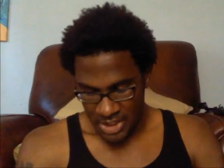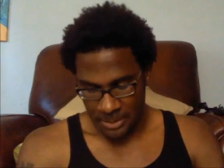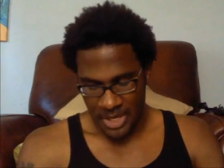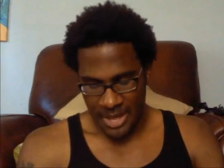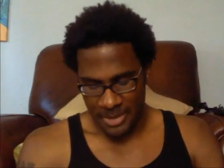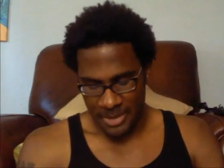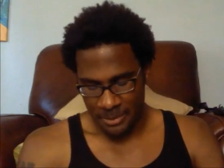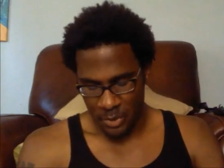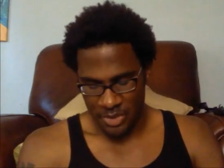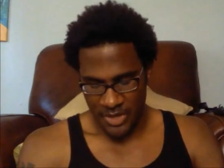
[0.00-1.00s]
Gemini
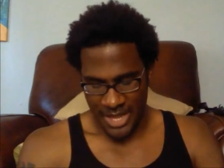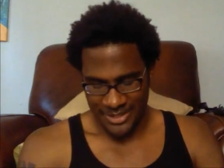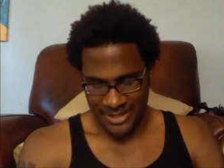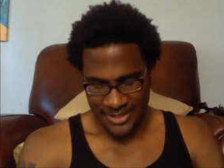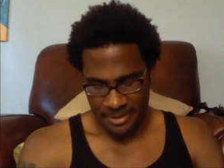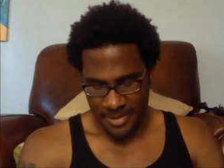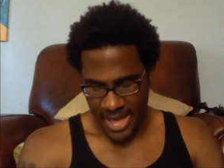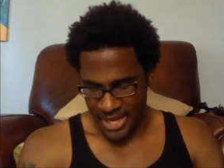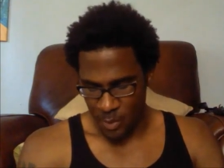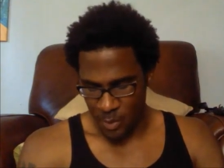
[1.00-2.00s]
people do not sit
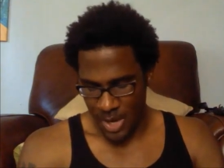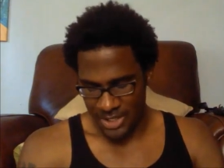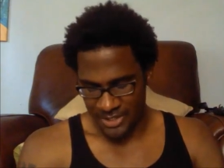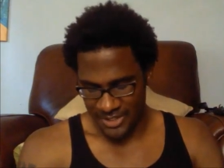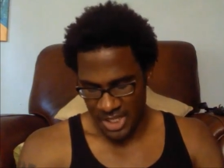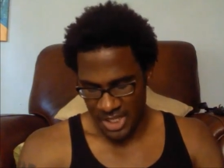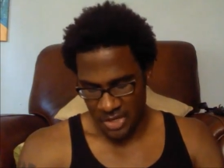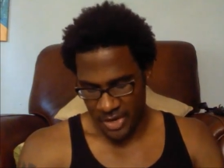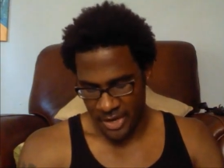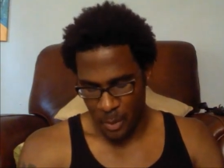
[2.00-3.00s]
back and watch the
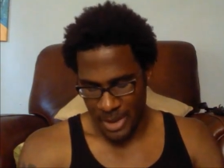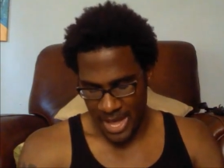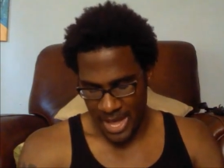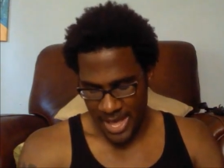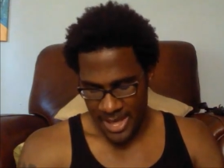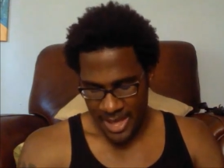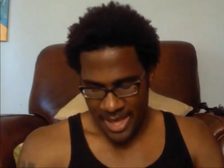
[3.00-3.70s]
scenery go by.